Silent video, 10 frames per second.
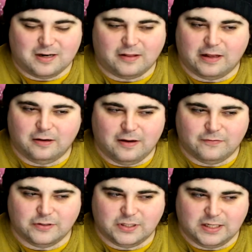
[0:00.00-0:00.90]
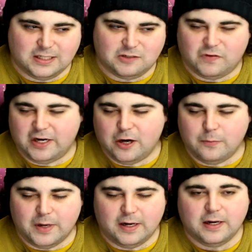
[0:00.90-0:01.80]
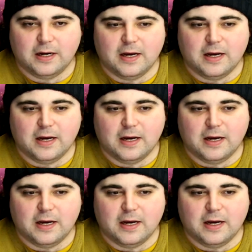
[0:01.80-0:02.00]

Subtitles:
Not that he'll ever see this video, but,